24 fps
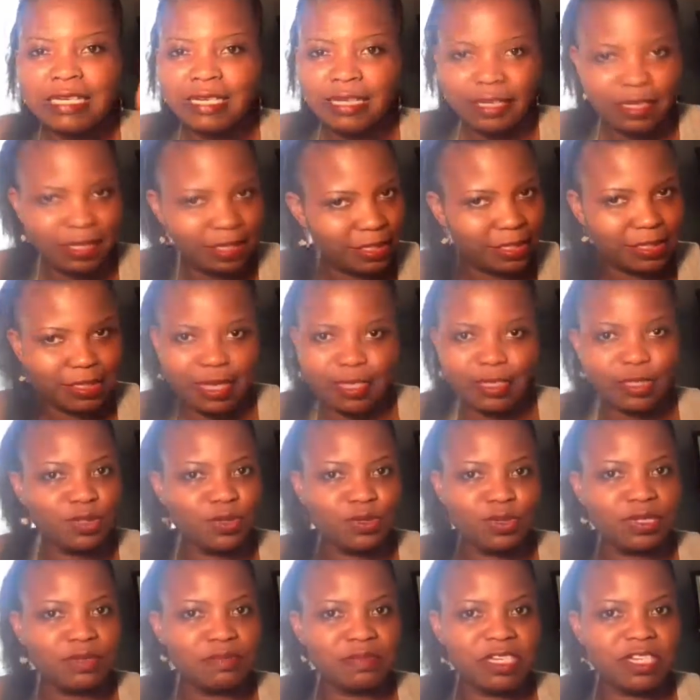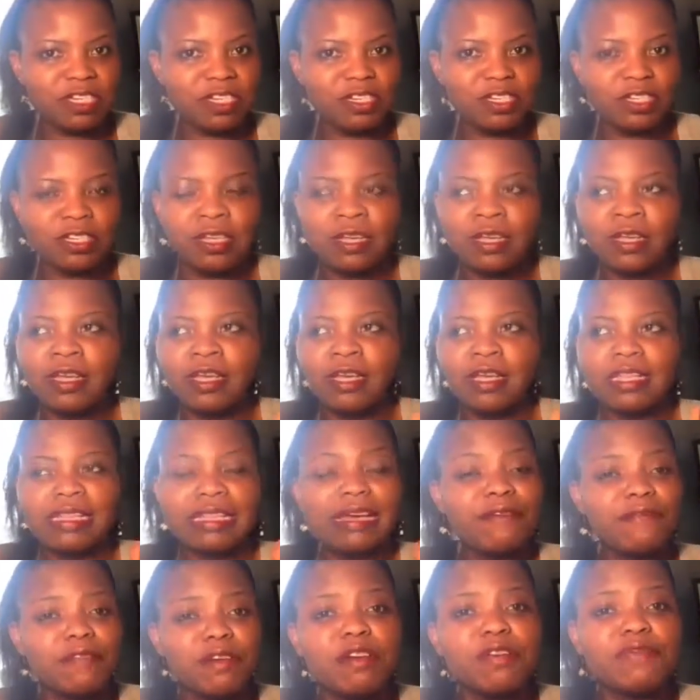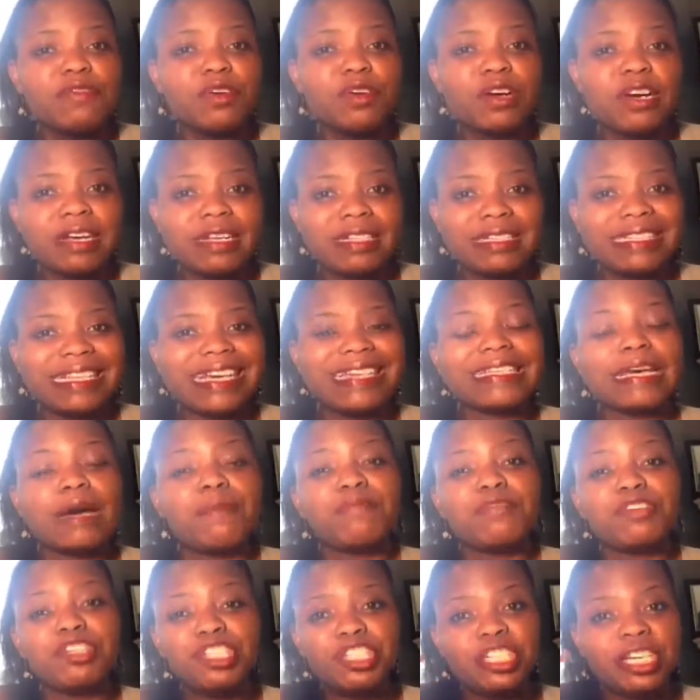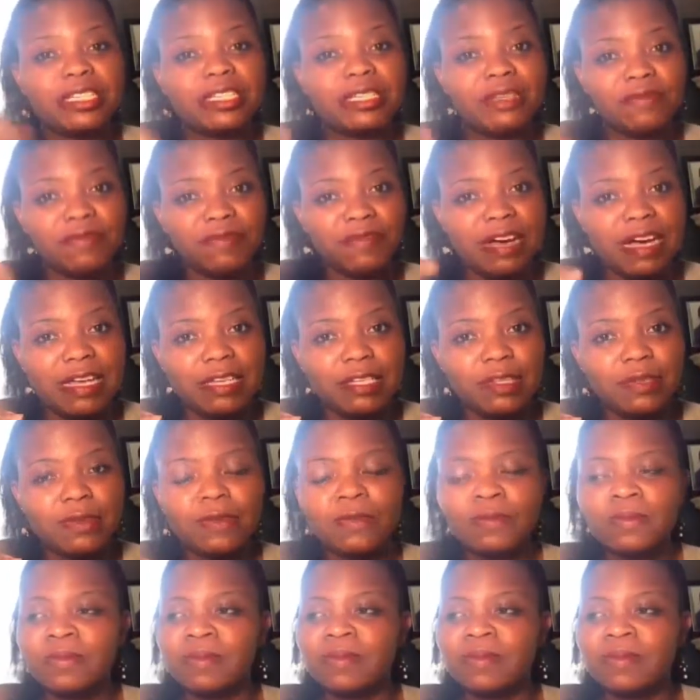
it starts to diminish. There are very few cars that appreciate in value.